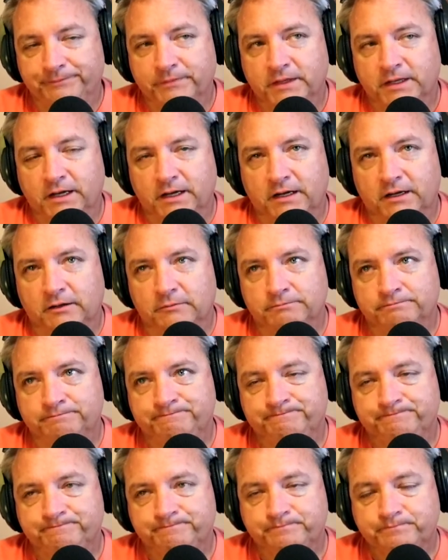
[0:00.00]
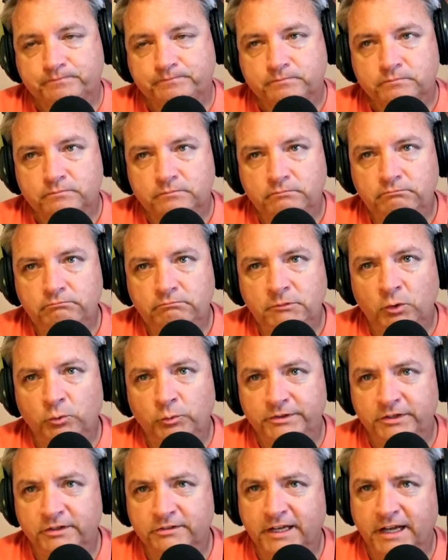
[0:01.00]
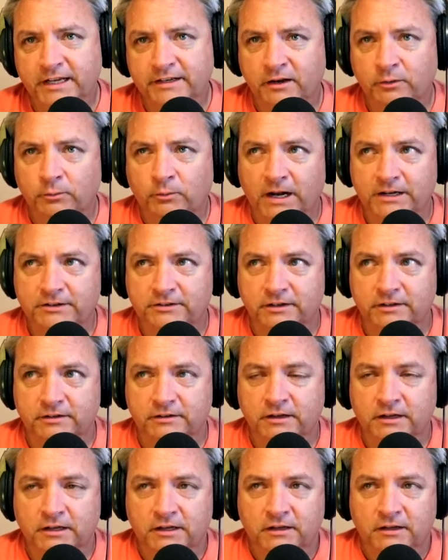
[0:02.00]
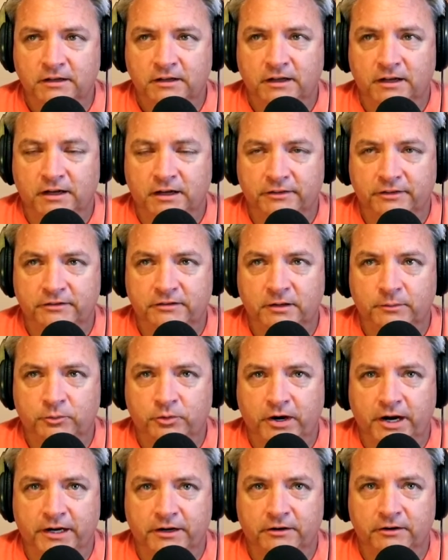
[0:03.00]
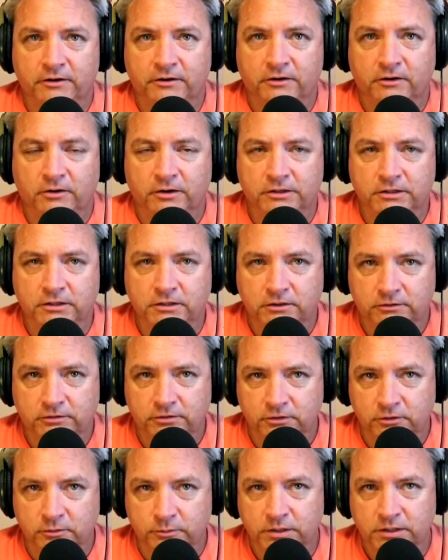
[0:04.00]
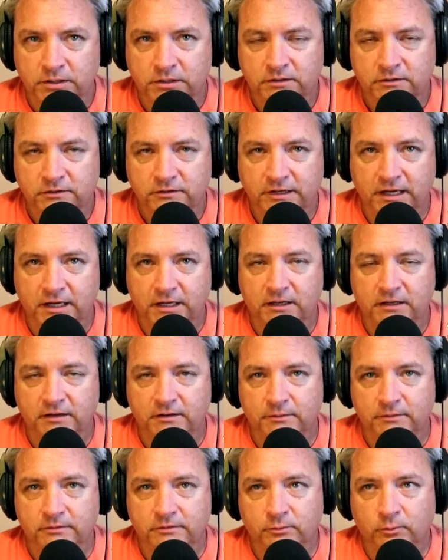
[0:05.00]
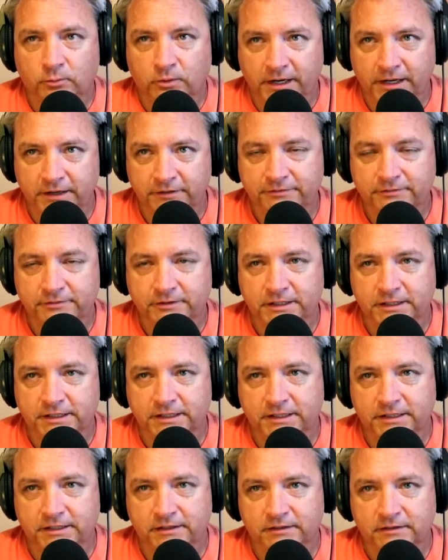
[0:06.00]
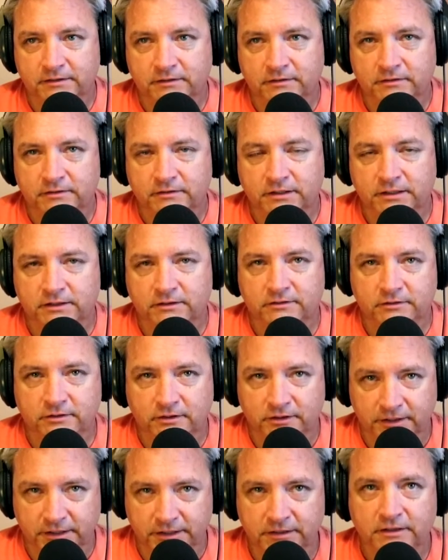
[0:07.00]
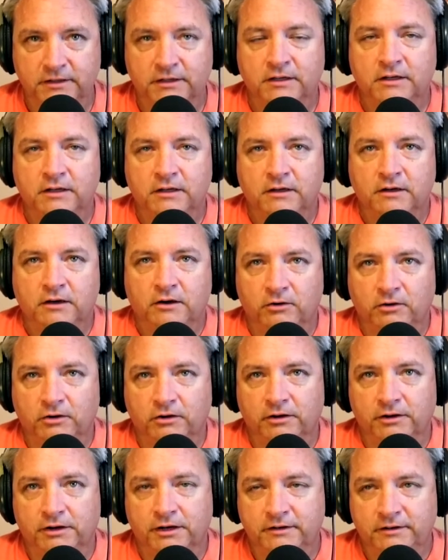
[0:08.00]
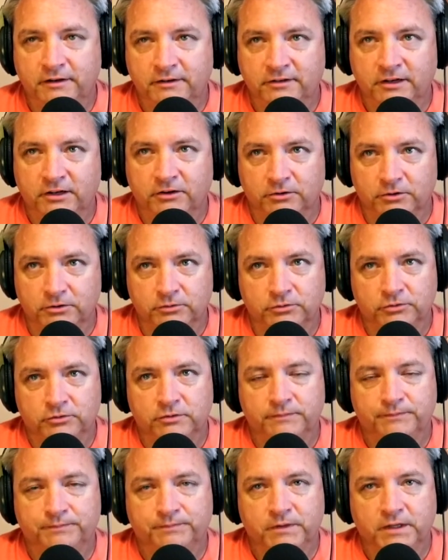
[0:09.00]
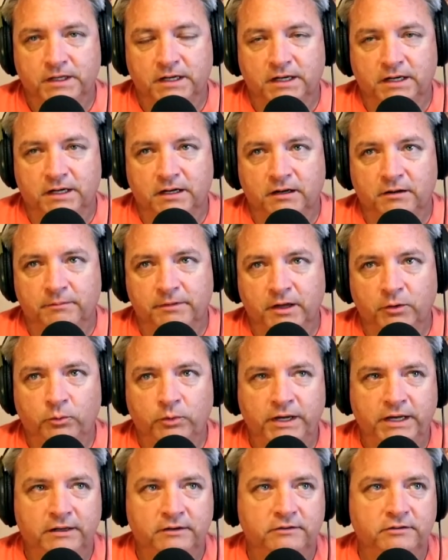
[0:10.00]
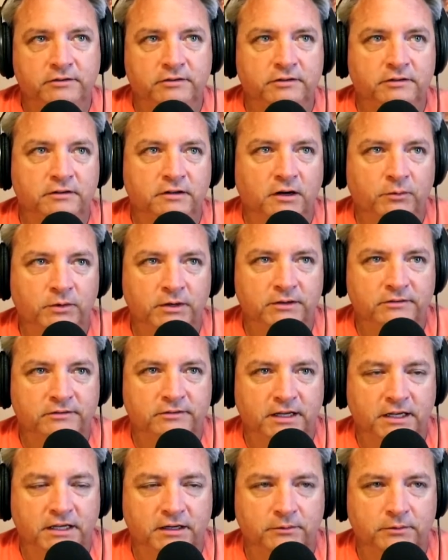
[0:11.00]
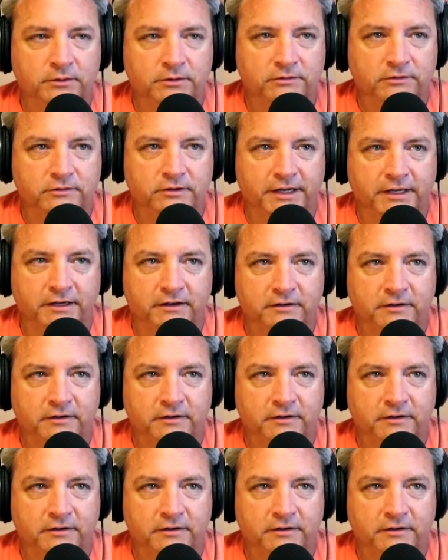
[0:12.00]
We just got done watching the Tim Tracker on YouTube take his wife and his son on a Disney cruise. They went, I want to say it was like